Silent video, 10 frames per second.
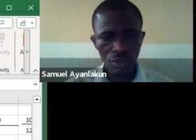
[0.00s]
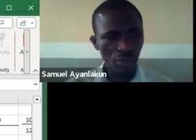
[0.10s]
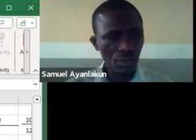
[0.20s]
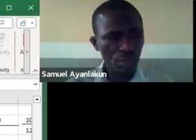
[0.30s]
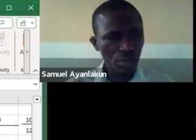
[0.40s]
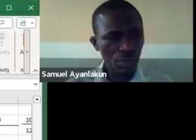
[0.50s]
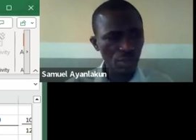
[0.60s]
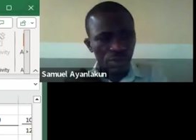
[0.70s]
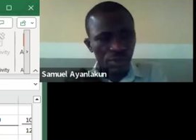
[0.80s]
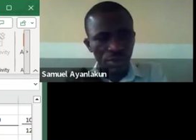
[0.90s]
Sum it up.
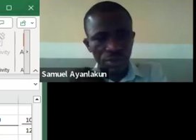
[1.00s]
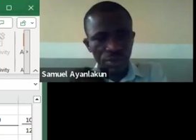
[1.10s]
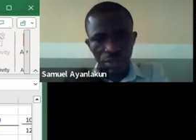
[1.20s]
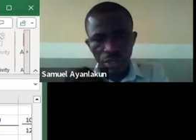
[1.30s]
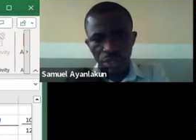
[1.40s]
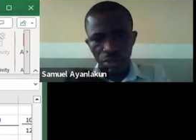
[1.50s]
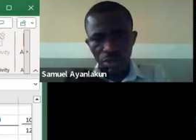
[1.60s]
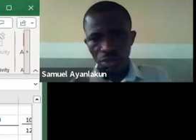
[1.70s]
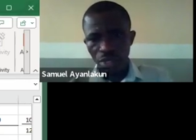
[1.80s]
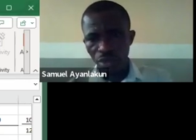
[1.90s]

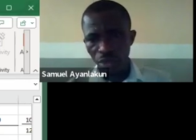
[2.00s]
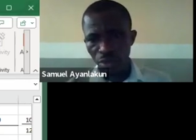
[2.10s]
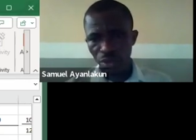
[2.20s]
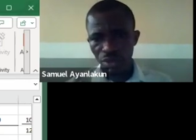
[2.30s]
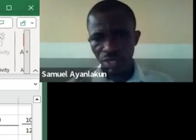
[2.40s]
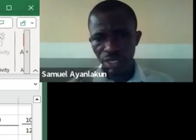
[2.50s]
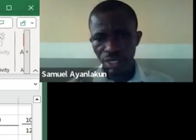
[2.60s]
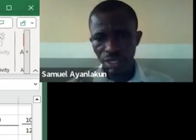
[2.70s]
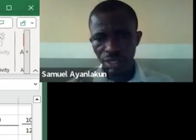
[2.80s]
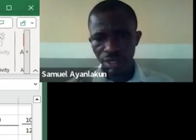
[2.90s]
So when it comes to
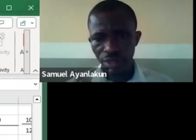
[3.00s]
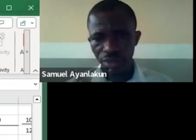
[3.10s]
digits,